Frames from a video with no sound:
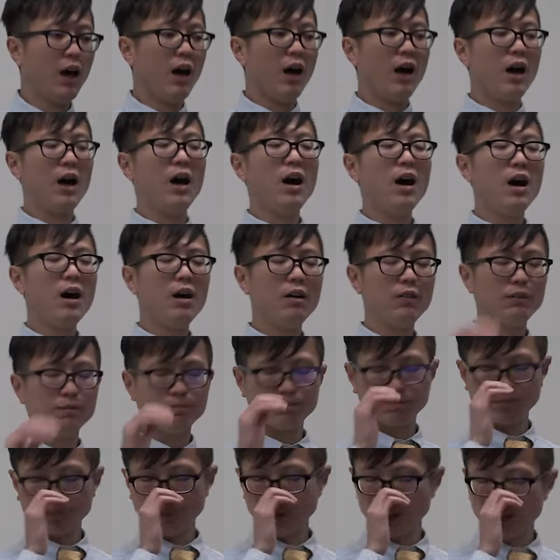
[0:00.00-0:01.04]

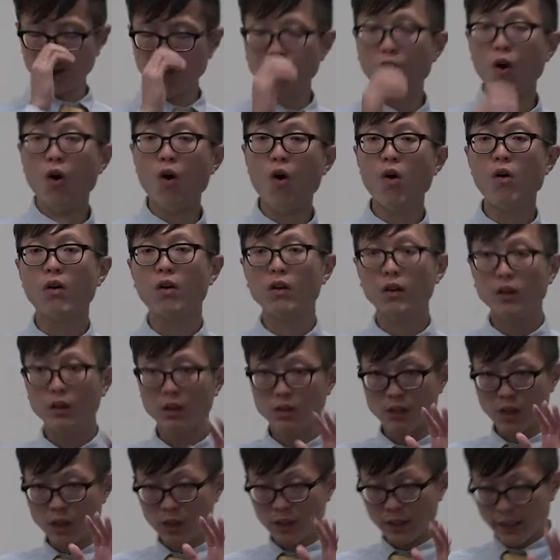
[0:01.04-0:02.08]
For
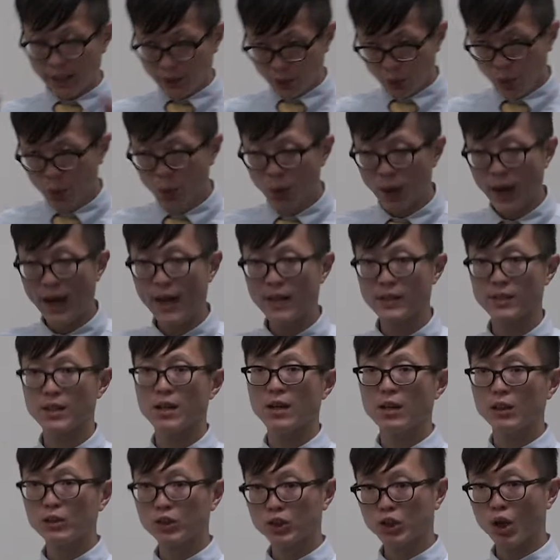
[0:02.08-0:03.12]
the U.S.
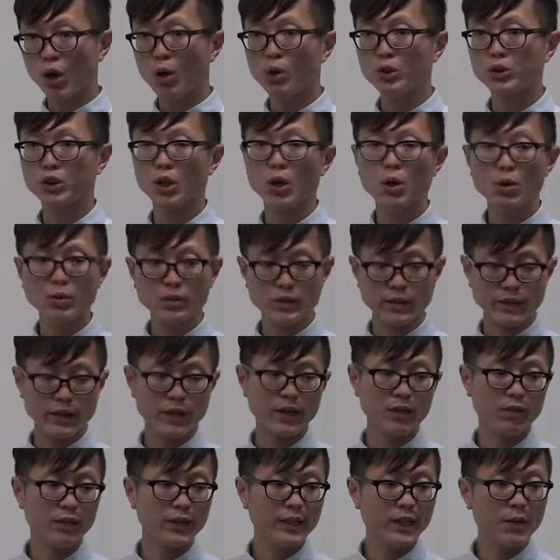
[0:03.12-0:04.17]
Social
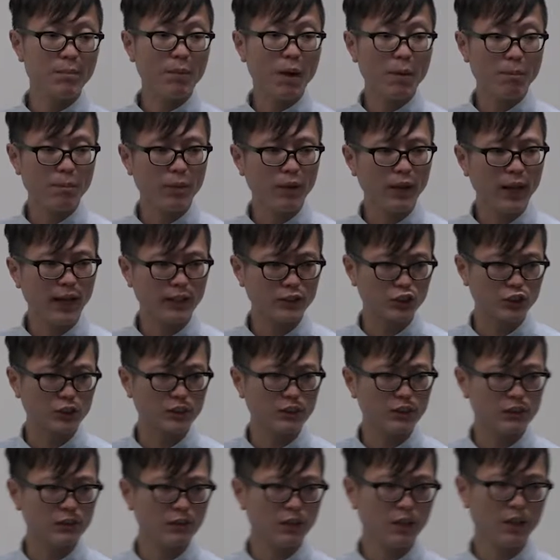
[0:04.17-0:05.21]
Security
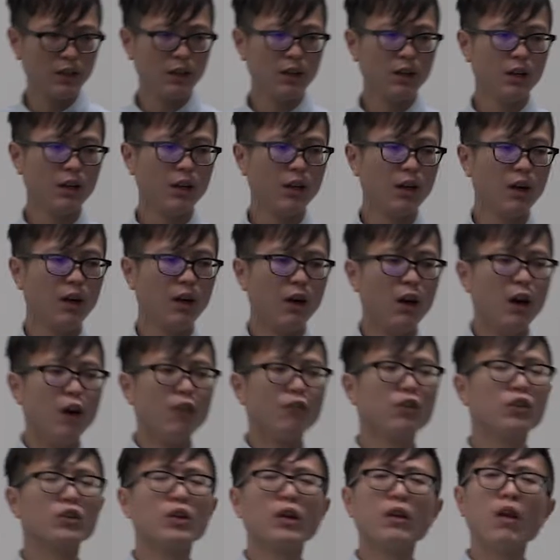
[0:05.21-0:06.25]
population,
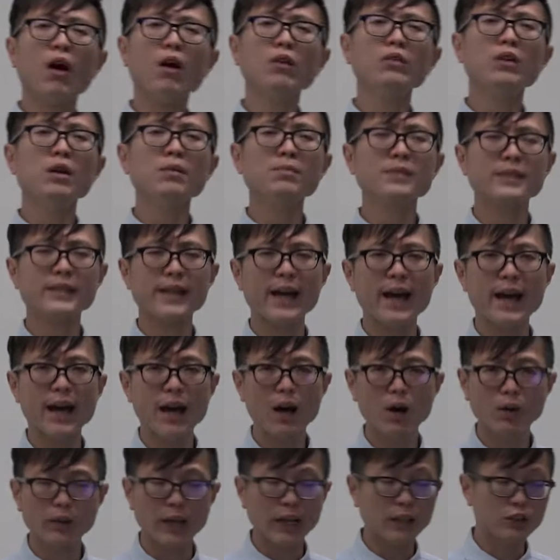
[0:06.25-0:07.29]
for the long-term
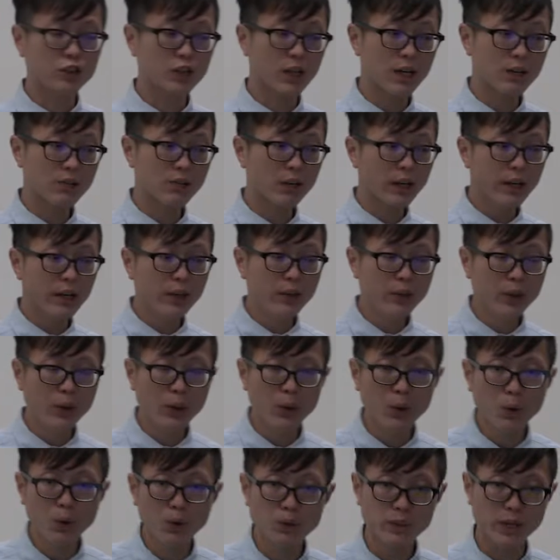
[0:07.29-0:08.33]
scale, they generally
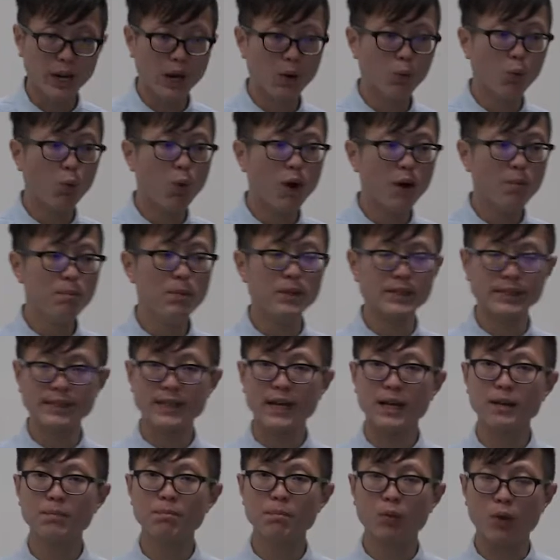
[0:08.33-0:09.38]
use a
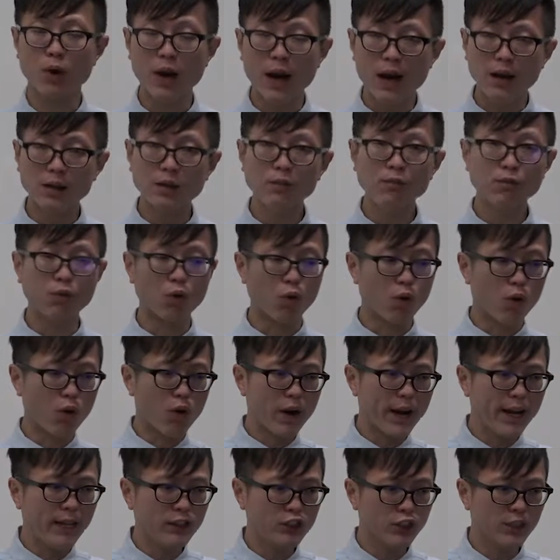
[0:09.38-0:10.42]
1% per annum for
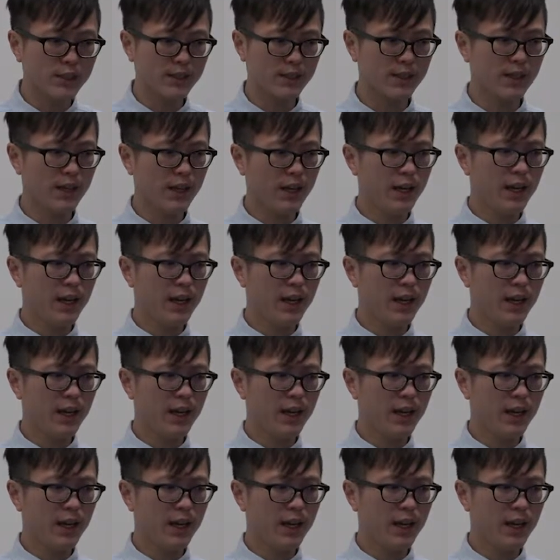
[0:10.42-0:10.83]
all ages,